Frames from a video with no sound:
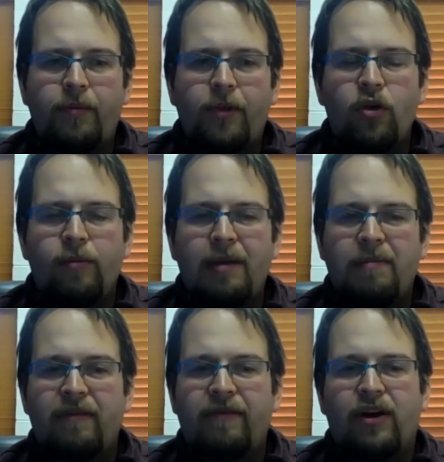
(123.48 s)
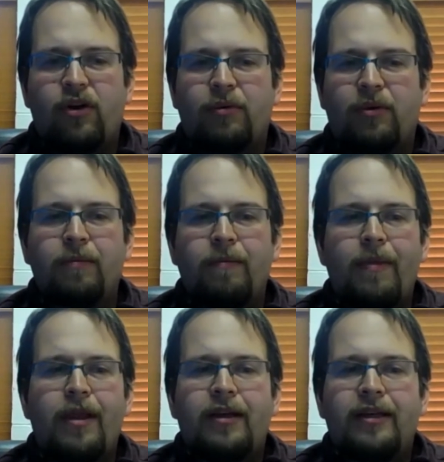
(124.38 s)
who might be available
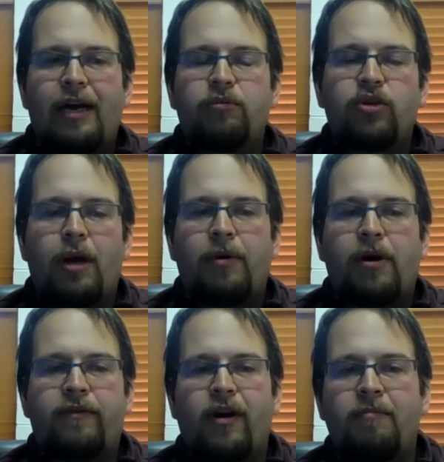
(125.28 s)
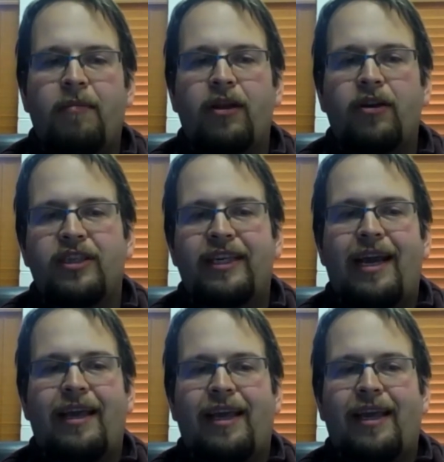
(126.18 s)
to help drop off our Mother's
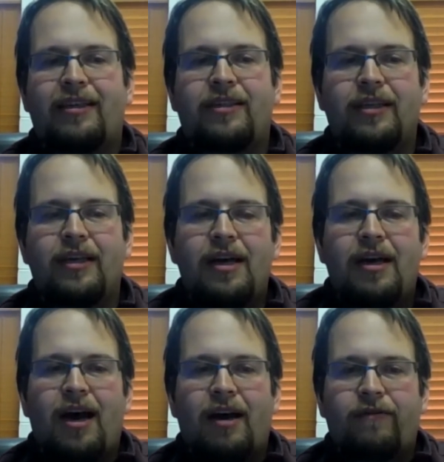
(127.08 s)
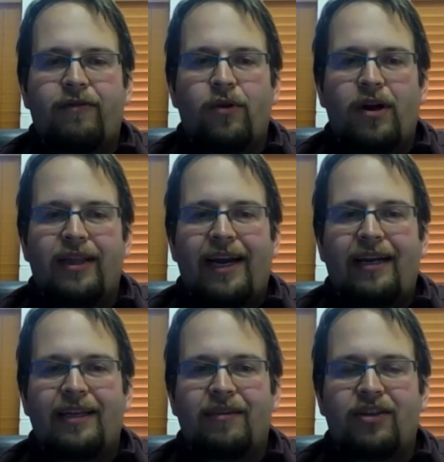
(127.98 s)
Day kits for our
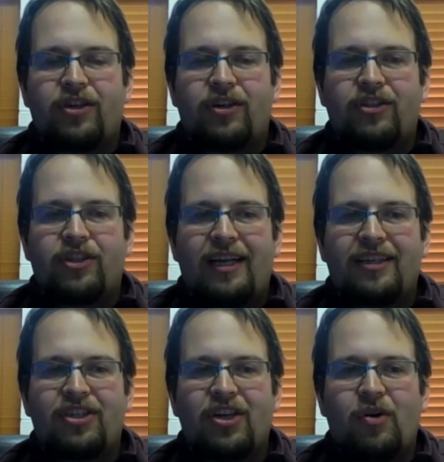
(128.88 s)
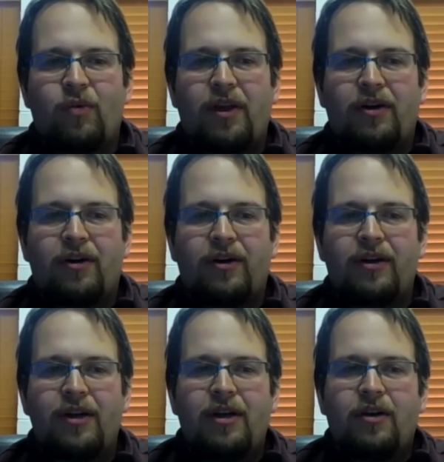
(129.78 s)
ladies of the church. And so we
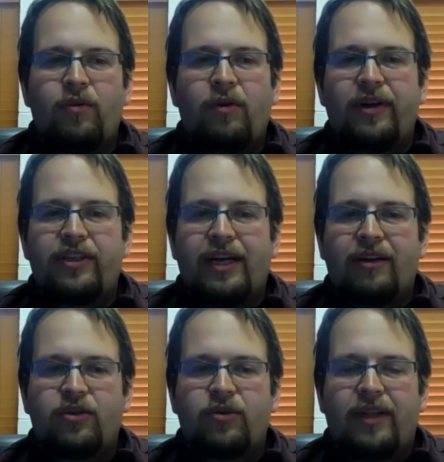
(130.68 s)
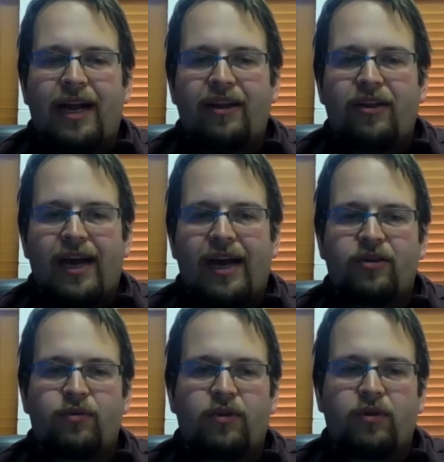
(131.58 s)
reached out to a lot of you guys.
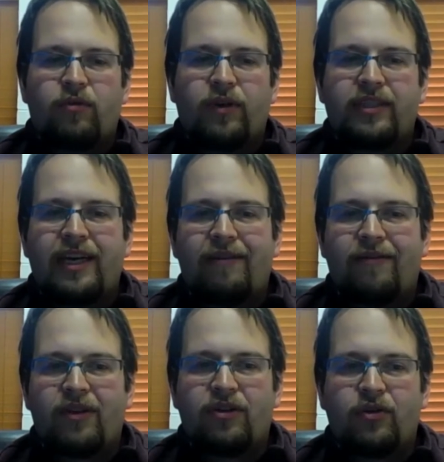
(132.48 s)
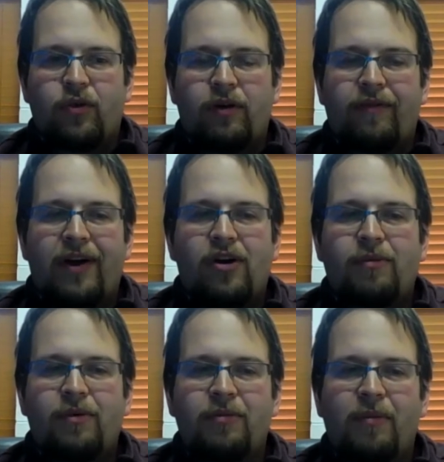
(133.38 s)
We're excited for those who are
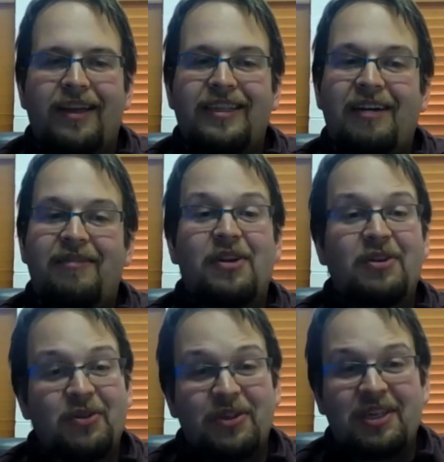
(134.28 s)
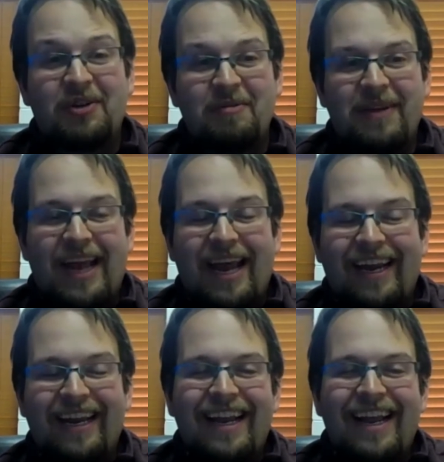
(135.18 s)
available, excited for those who are still in PA.
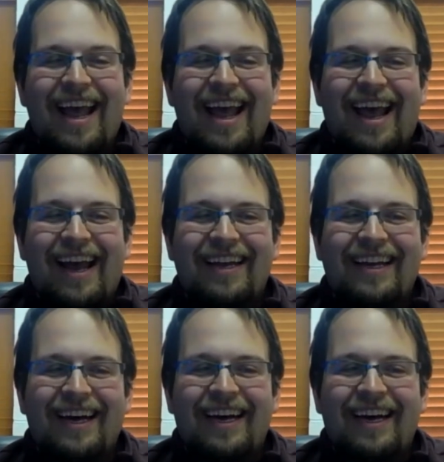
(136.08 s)
And